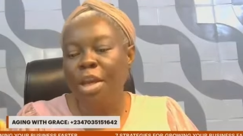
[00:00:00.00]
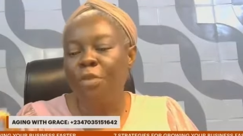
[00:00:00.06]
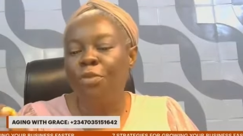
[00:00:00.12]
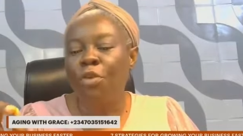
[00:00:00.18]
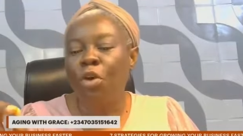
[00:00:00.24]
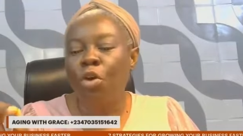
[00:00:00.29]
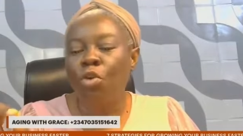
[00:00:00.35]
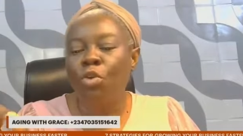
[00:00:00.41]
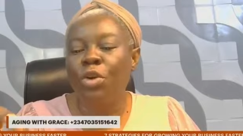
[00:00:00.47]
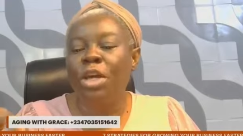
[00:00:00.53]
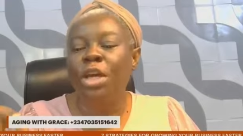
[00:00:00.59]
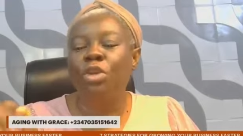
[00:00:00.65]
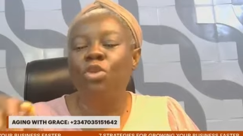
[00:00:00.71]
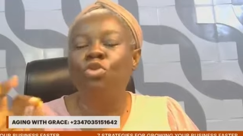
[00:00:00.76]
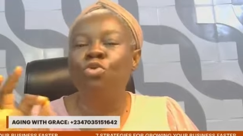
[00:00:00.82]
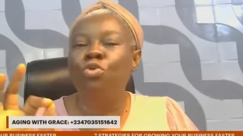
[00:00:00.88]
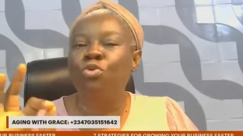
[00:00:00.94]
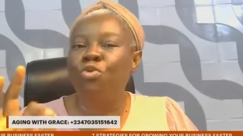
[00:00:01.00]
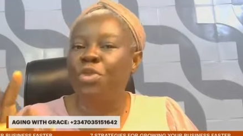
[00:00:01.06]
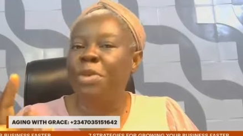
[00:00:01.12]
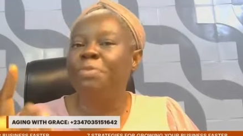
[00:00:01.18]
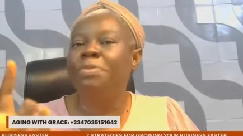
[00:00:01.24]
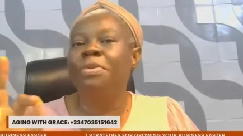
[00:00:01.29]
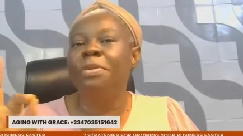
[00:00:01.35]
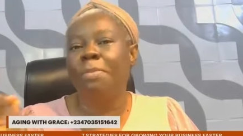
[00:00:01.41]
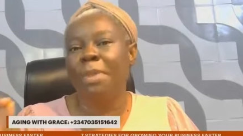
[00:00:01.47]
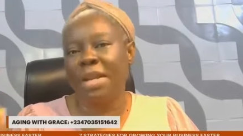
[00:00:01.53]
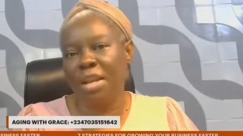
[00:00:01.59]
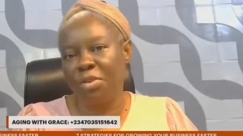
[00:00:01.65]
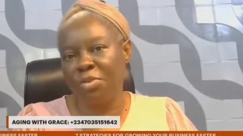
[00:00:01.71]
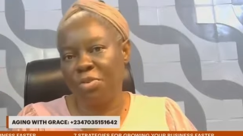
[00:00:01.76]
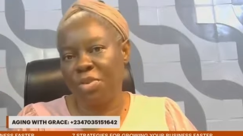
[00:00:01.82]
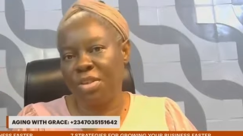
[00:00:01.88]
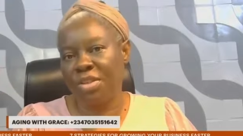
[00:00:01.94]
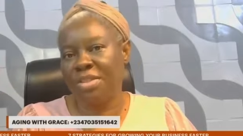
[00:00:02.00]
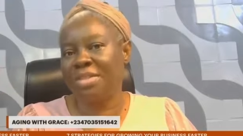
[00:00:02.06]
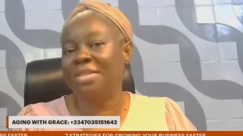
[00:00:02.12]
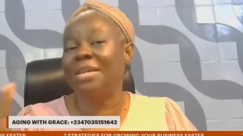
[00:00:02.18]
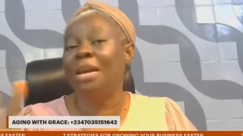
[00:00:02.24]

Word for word: if you're looking to reap the benefits.